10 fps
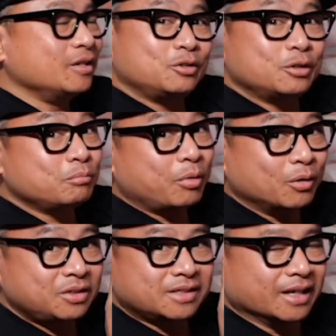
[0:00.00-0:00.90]
you couldn't
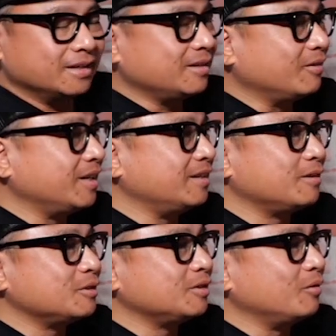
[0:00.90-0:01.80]
post it the way there
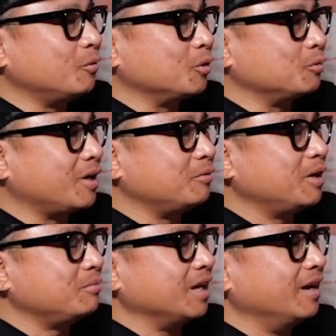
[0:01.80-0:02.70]
was no World Wide
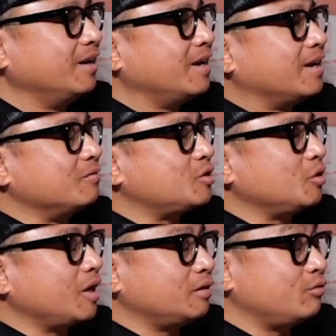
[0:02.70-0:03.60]
Web yet. So
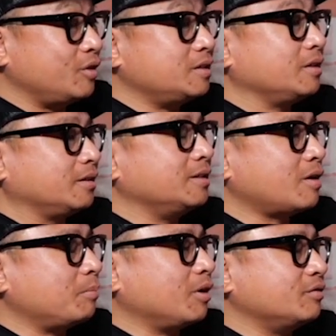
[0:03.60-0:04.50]
you had to physically
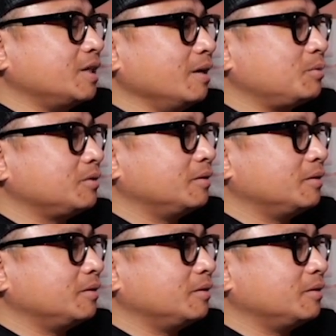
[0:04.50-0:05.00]
drop off tapes.